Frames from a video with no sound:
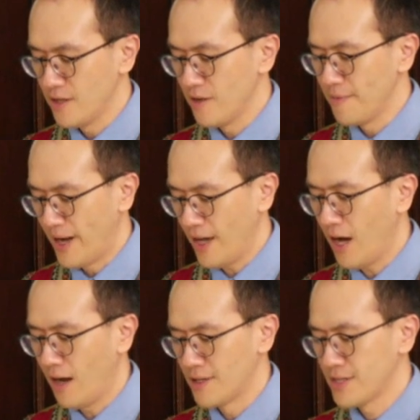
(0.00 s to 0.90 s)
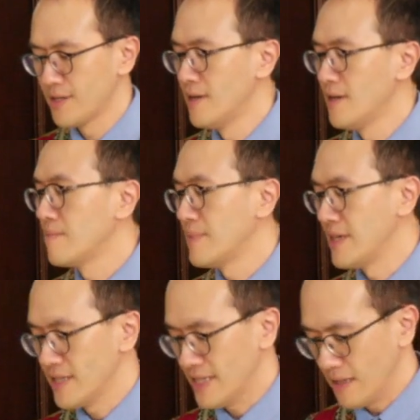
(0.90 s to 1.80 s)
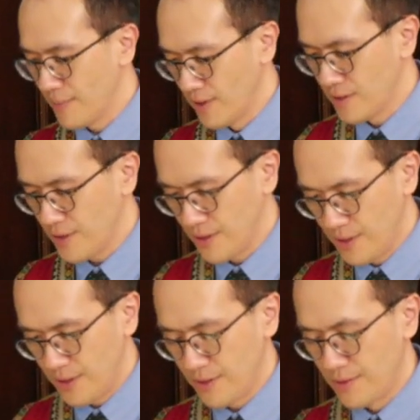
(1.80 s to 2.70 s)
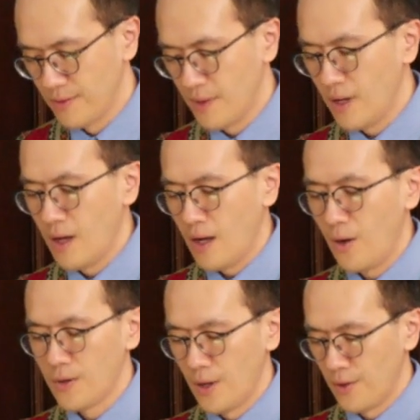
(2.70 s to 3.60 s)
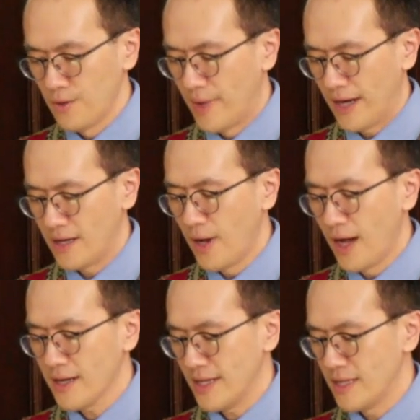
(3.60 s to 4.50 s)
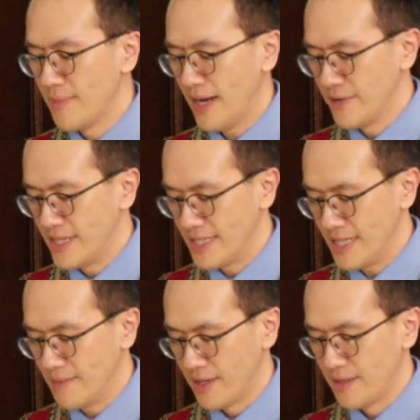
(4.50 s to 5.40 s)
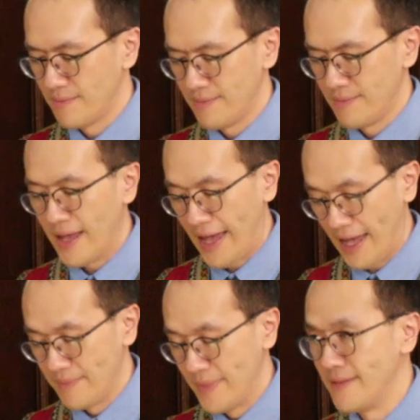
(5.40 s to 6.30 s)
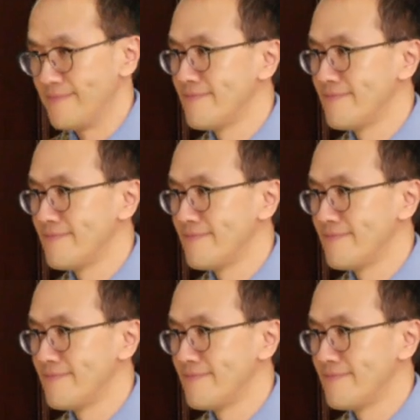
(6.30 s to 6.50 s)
of my heart be acceptable to you, O Lord, my rock and my redeemer. Amen.